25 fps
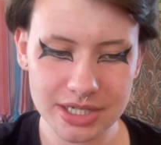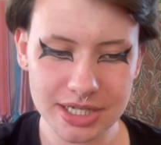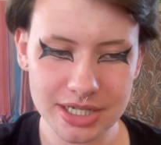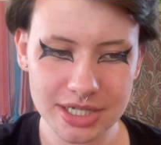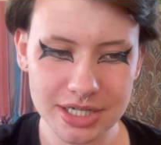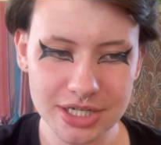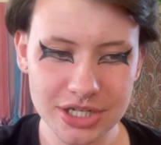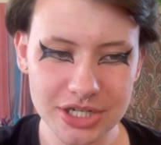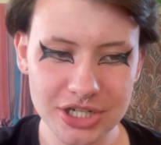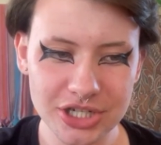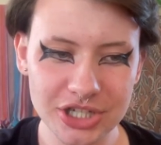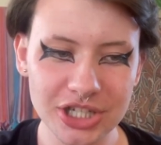
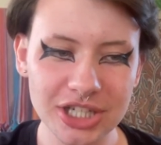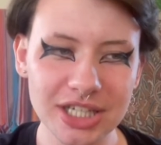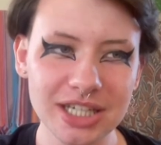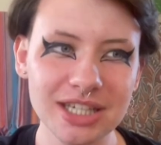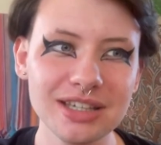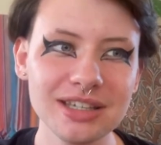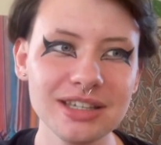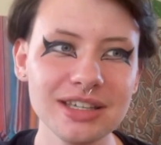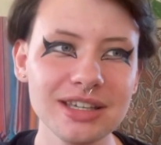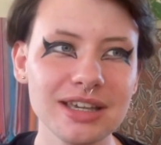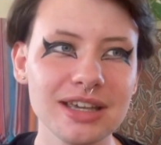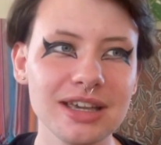
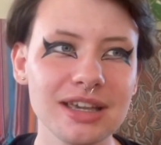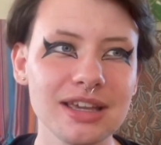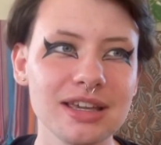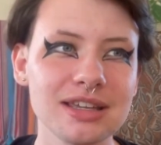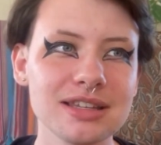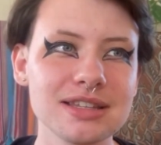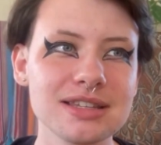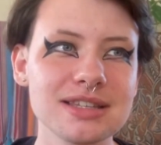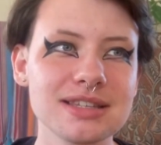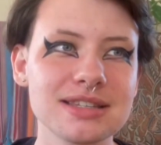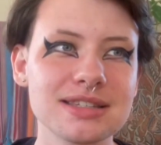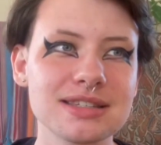she
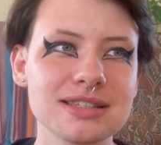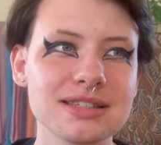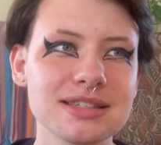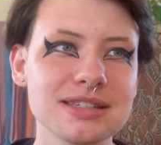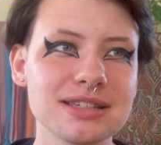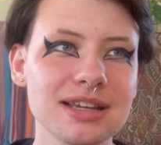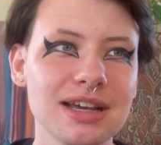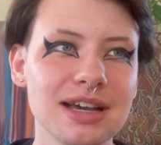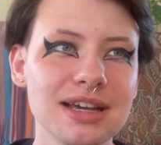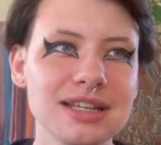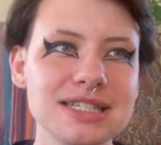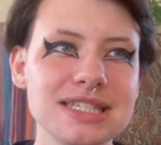is
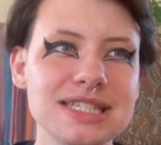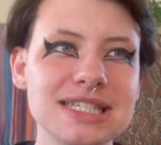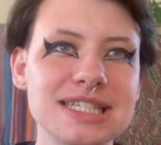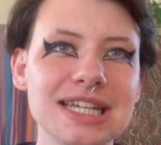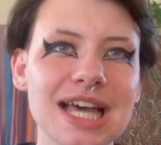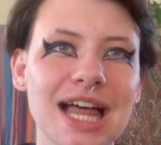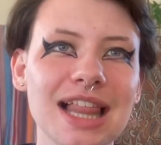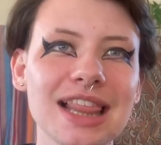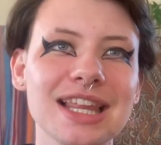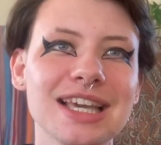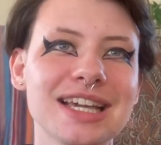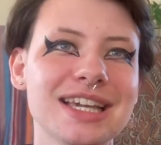a
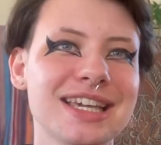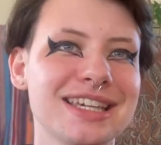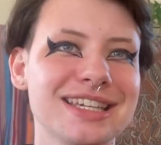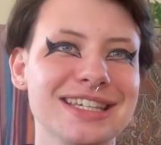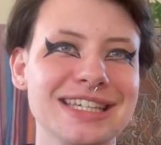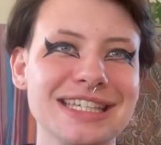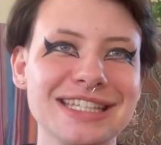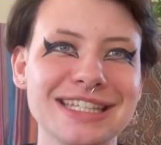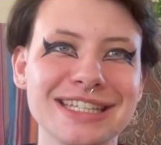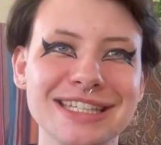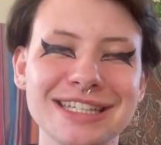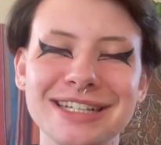
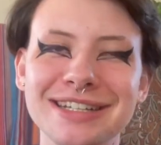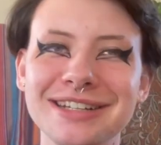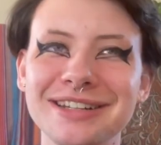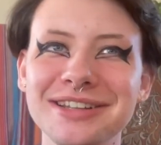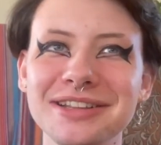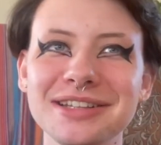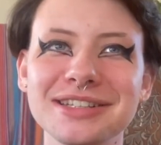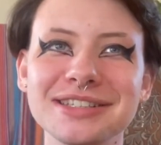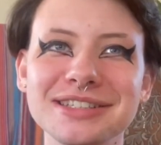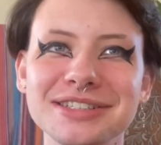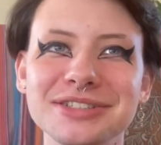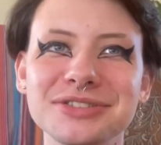delicate
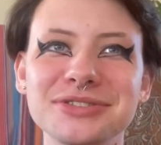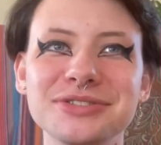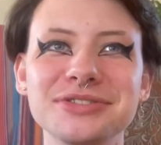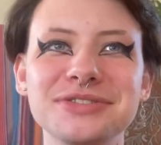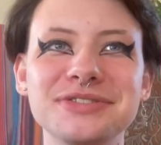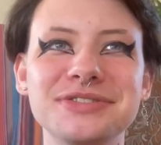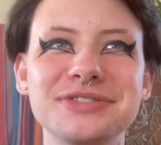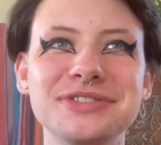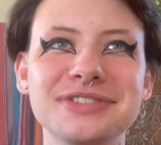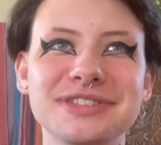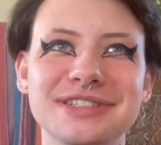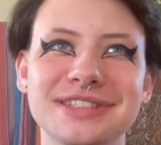little
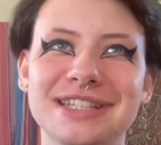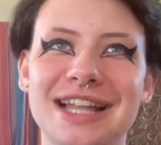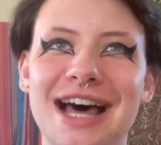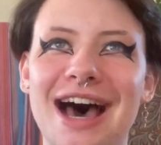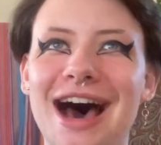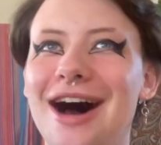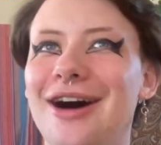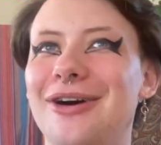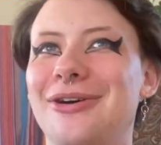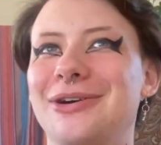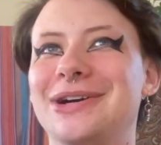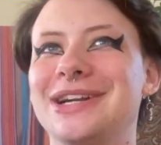
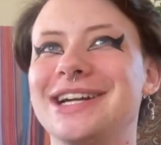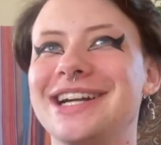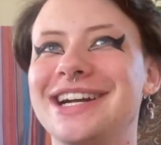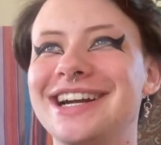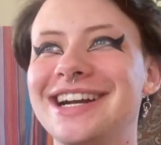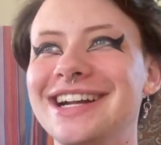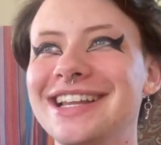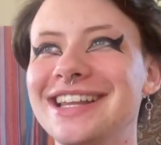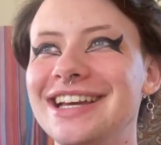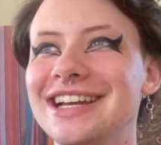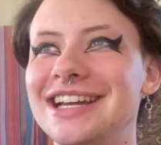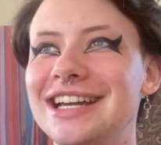flower.
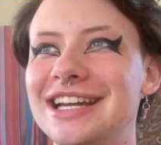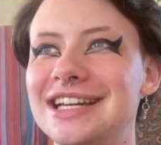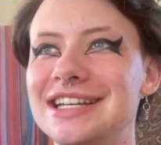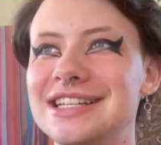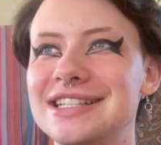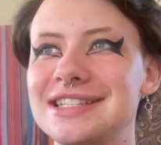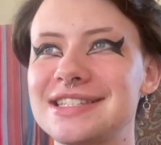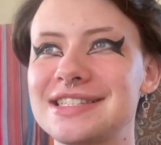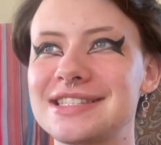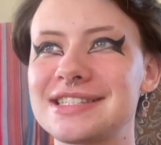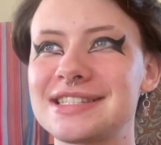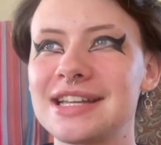Like
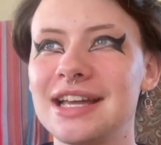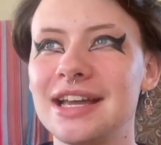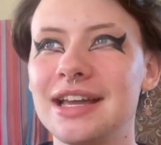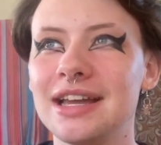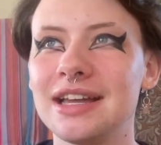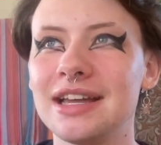it's,